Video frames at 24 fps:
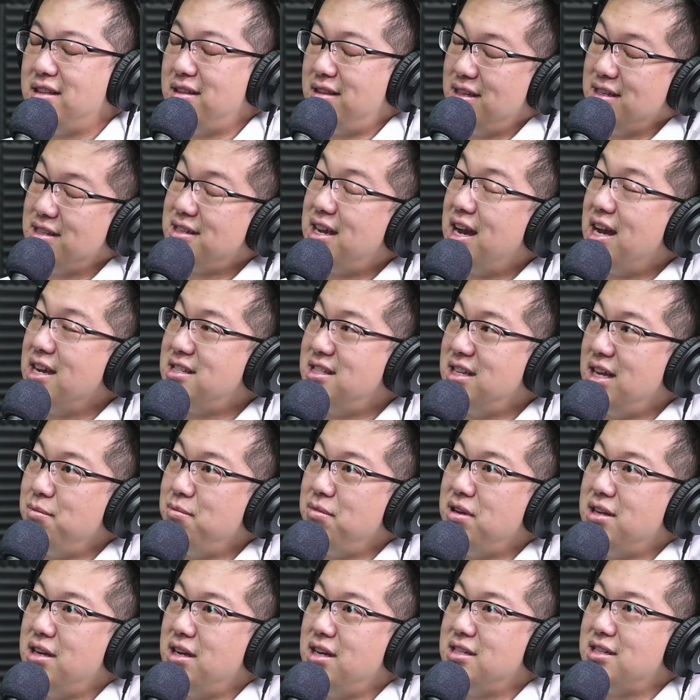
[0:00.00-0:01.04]
this guy's name,
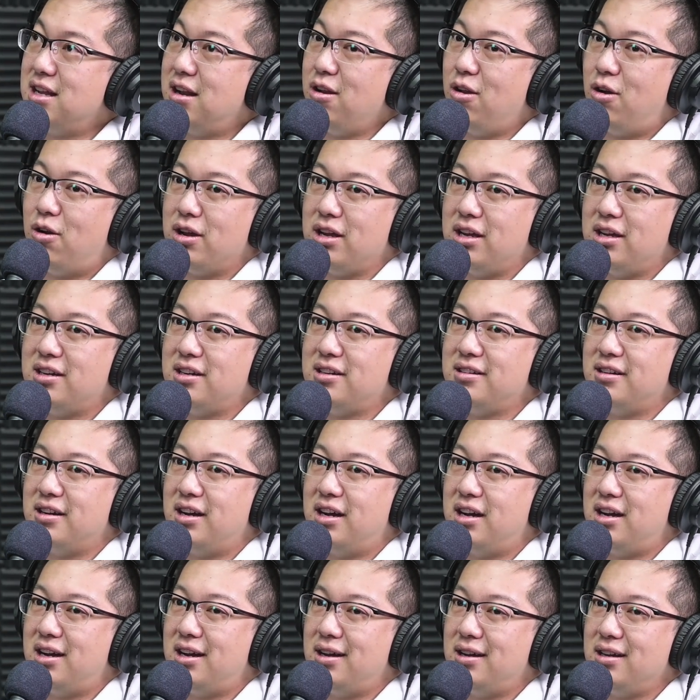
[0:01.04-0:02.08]
he's a lawyer.
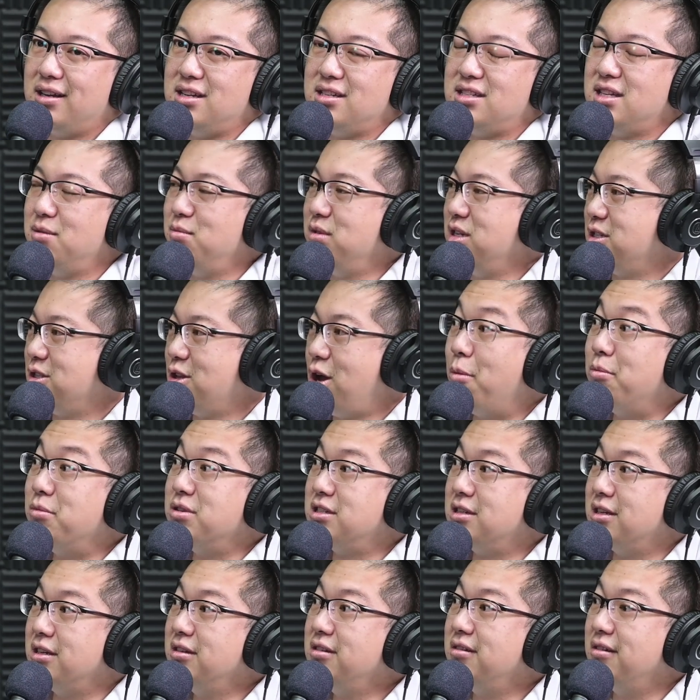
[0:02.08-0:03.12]
His name is
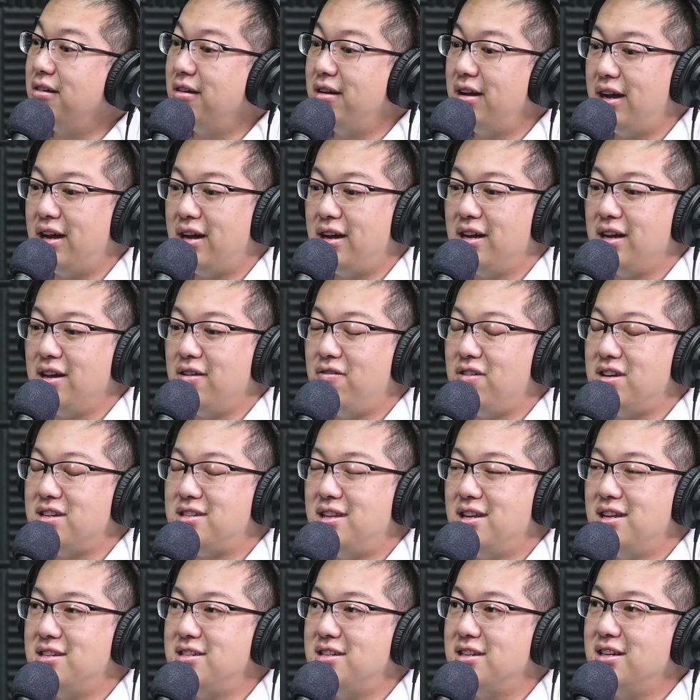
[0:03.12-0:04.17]
Thompson. If
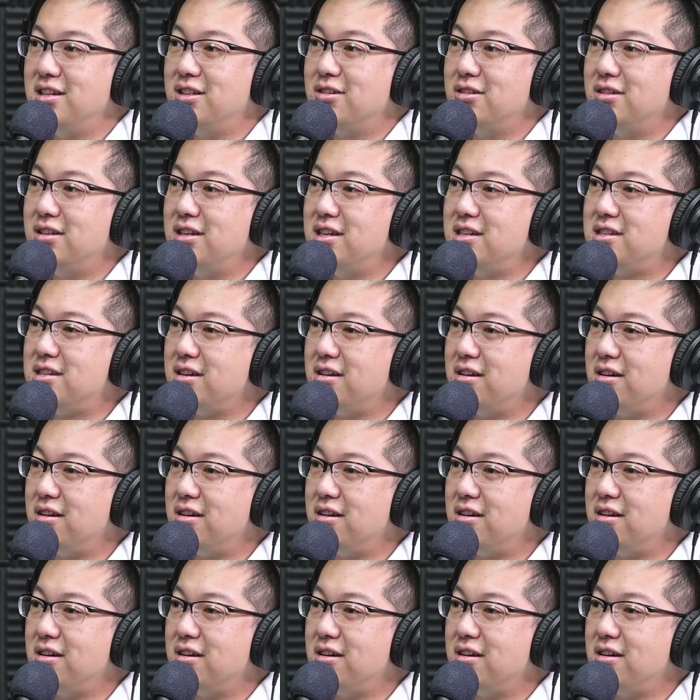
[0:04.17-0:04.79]
he's listening to this.